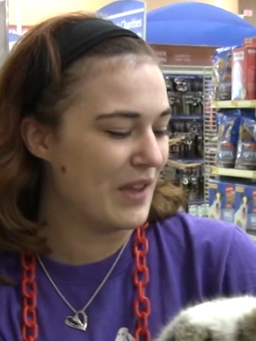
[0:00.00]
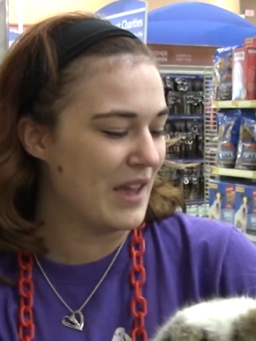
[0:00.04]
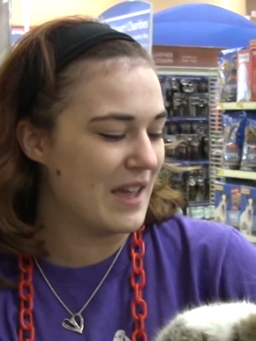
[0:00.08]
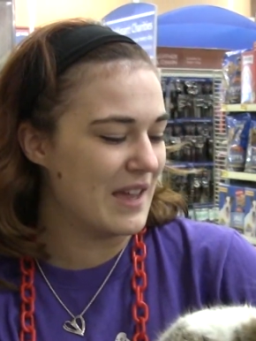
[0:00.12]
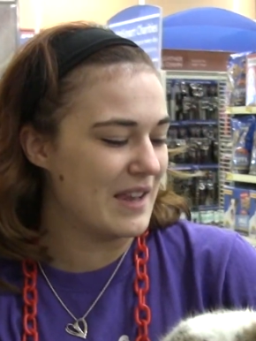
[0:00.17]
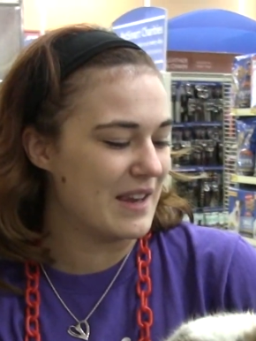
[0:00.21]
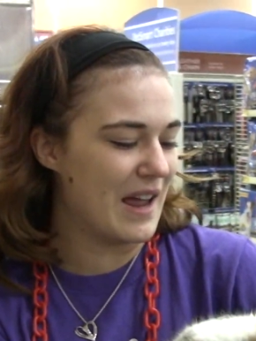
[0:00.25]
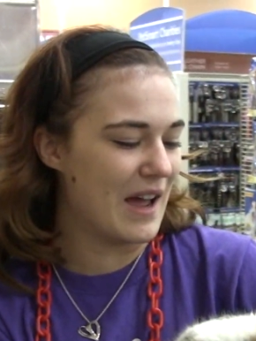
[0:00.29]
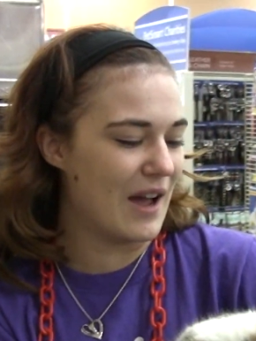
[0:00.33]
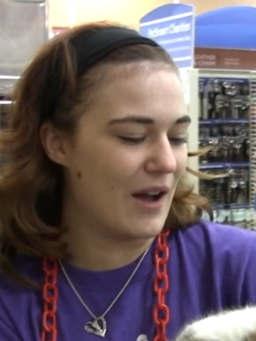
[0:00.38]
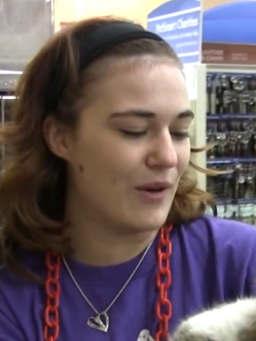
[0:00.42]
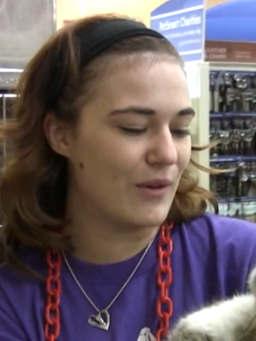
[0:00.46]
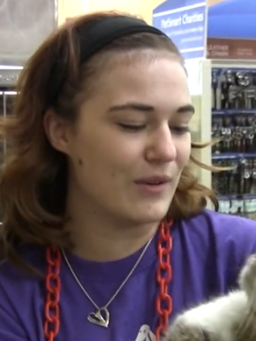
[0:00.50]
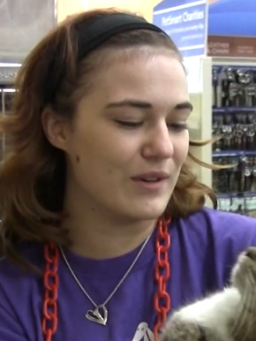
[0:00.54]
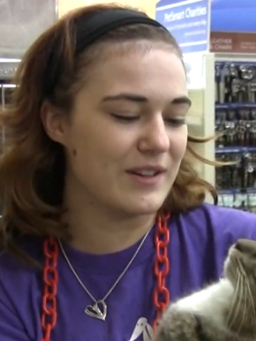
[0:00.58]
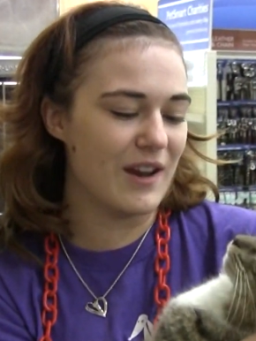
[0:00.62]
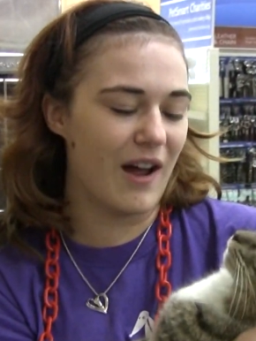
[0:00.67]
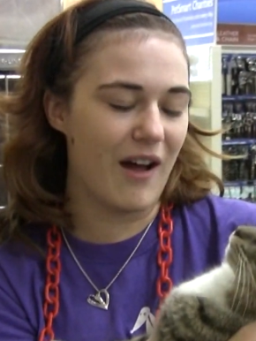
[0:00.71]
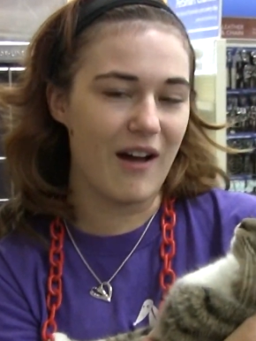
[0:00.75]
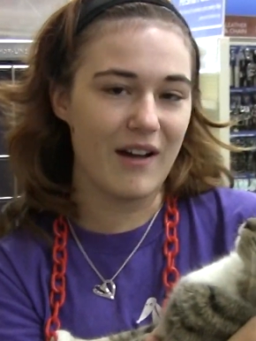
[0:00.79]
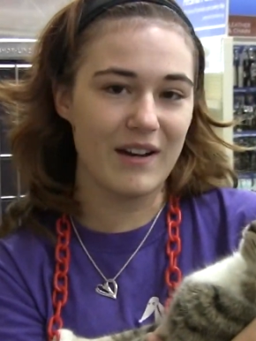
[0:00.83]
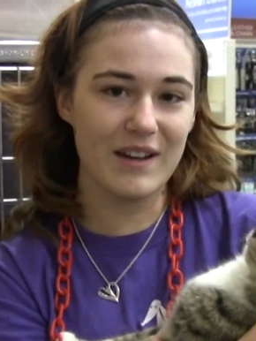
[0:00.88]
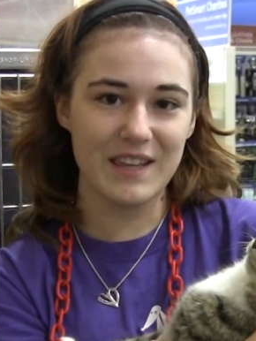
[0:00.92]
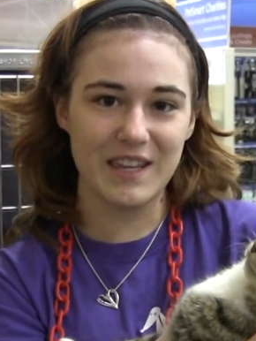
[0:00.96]
Now,
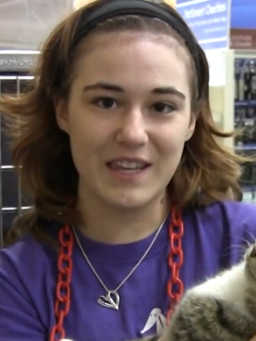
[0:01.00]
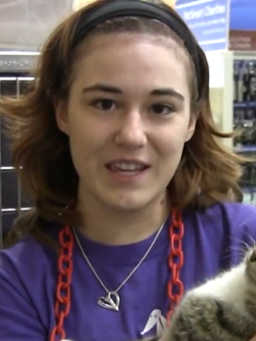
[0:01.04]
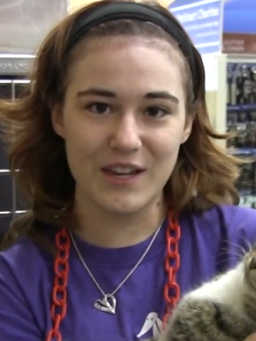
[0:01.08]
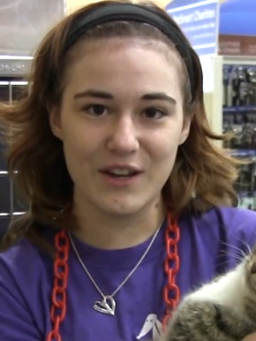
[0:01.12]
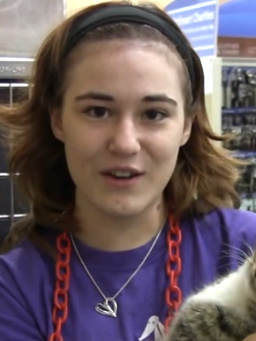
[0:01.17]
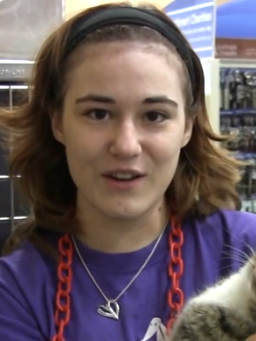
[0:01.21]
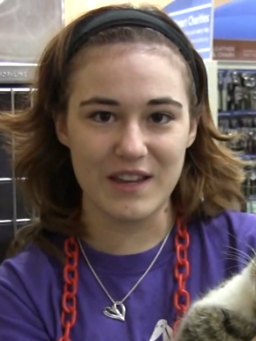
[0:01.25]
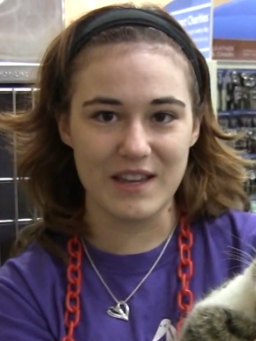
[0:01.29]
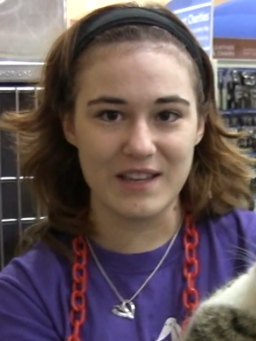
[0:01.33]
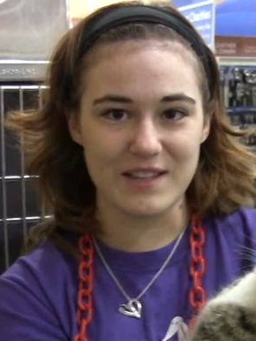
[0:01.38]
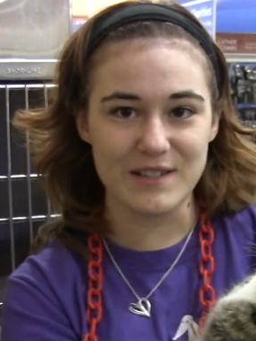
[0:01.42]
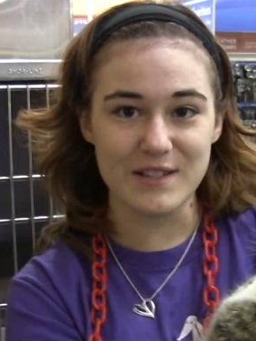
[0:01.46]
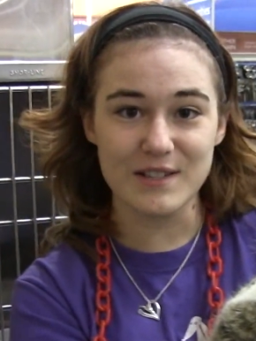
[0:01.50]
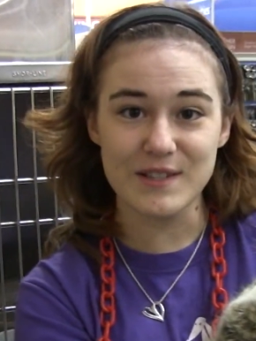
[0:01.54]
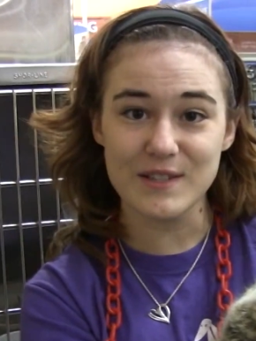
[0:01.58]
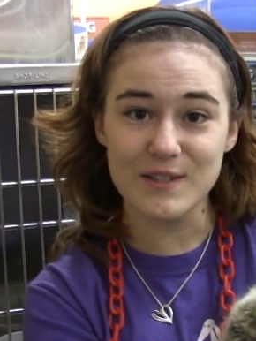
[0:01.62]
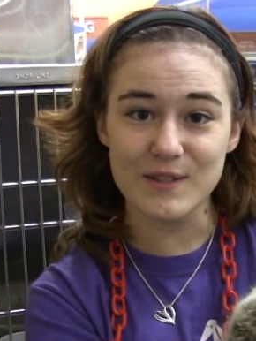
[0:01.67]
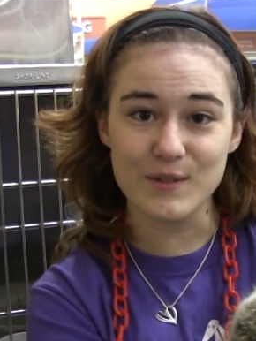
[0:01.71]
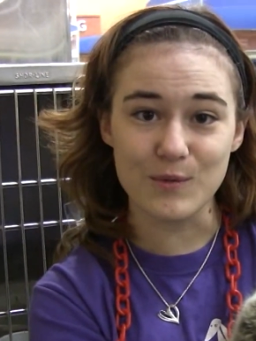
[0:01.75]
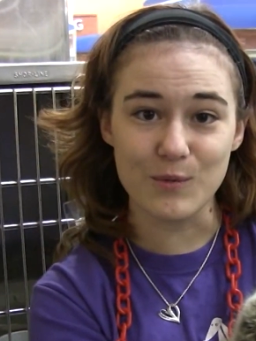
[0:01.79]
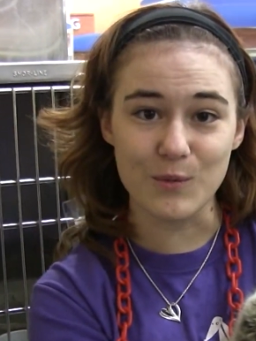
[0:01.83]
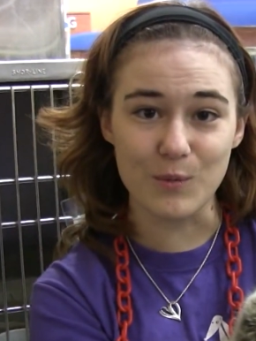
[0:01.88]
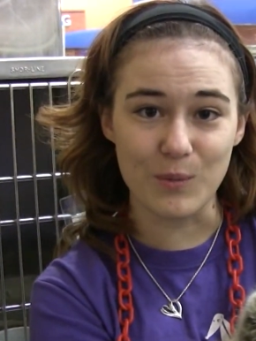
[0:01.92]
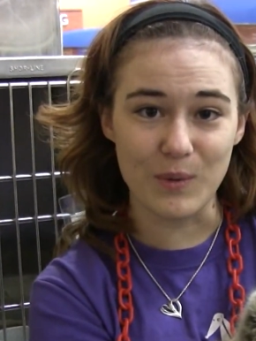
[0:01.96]
Dawn here is a
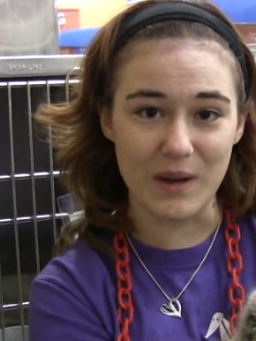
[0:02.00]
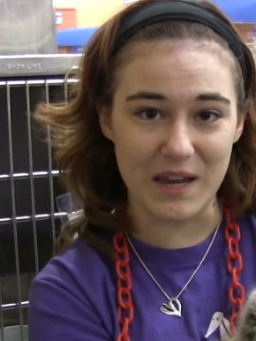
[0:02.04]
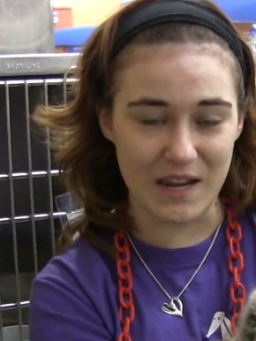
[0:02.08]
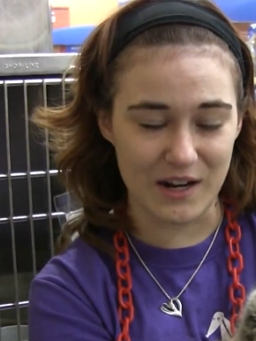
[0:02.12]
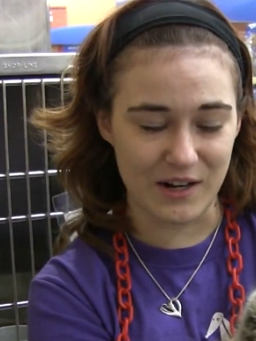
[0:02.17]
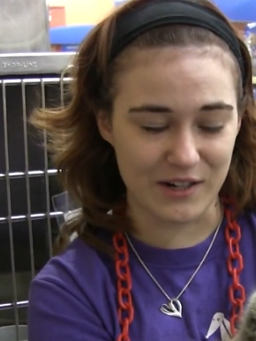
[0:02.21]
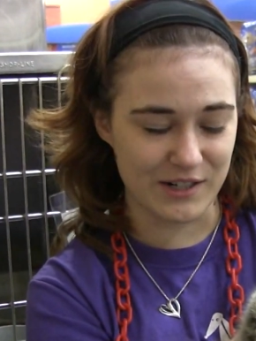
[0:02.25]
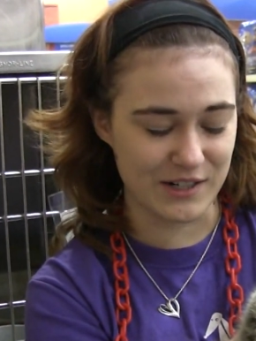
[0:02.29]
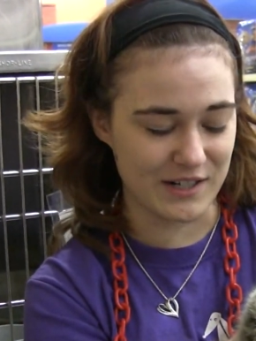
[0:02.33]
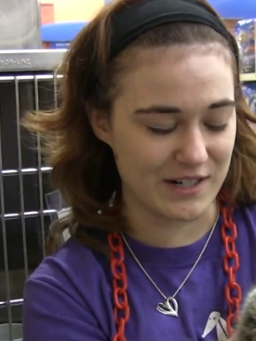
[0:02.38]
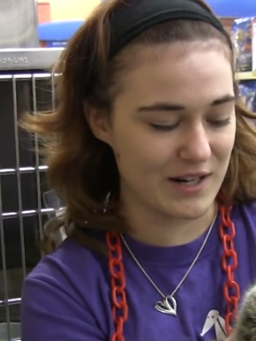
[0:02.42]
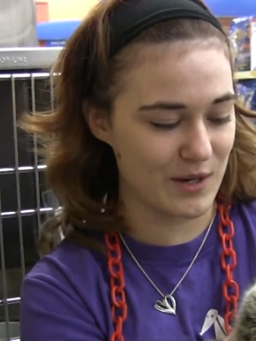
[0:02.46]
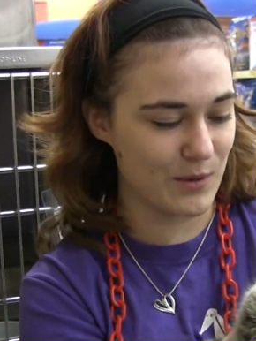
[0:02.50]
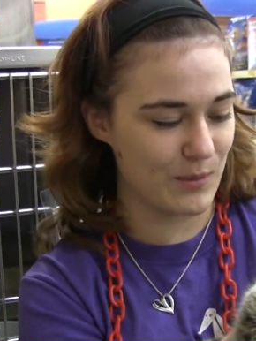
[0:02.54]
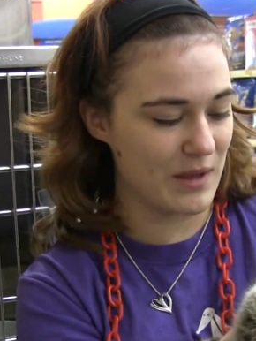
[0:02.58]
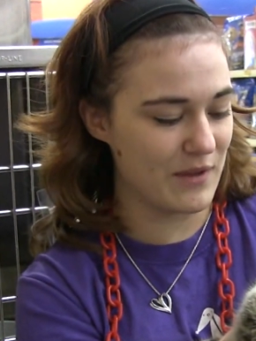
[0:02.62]
sweetheart.